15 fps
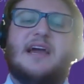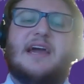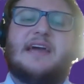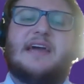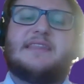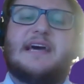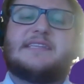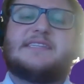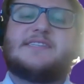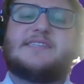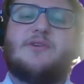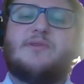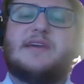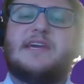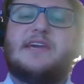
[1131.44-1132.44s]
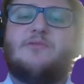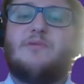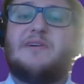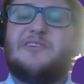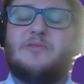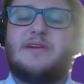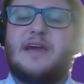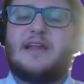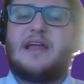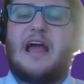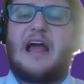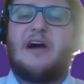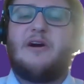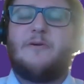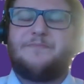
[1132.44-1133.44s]
And that's so key when you get it
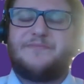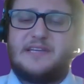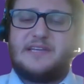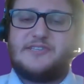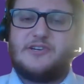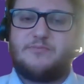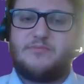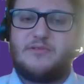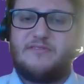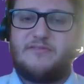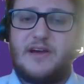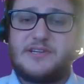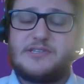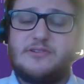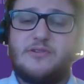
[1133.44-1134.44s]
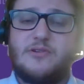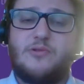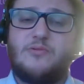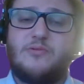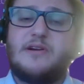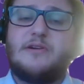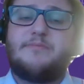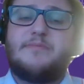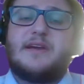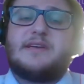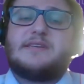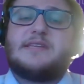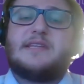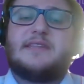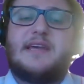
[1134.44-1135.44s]
out into your professional career,
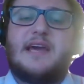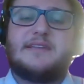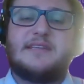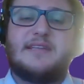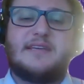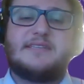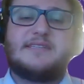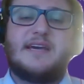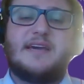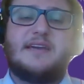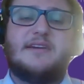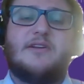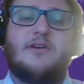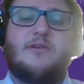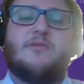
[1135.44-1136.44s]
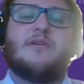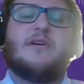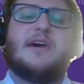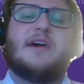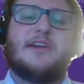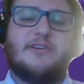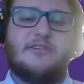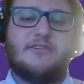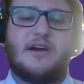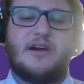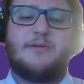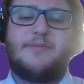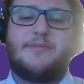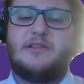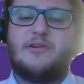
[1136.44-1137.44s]
because at the end of the day, you're not
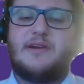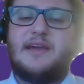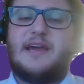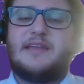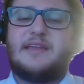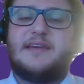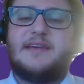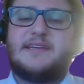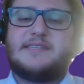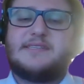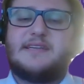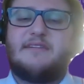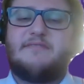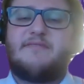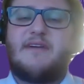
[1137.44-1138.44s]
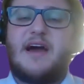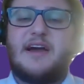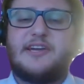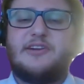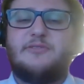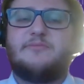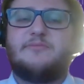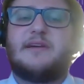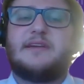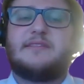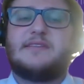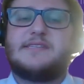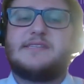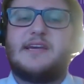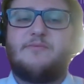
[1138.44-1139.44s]
going to be looking at things in a vacuum like
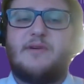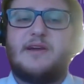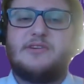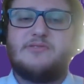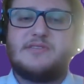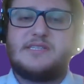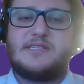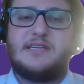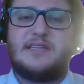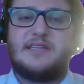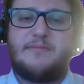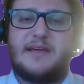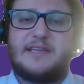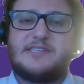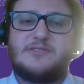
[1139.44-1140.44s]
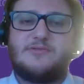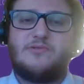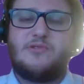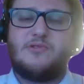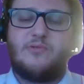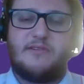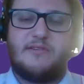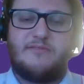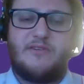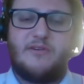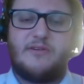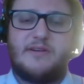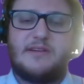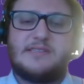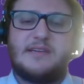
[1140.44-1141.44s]
the same way you see them at school, where you're
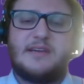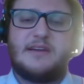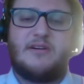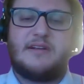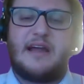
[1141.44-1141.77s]
focusing on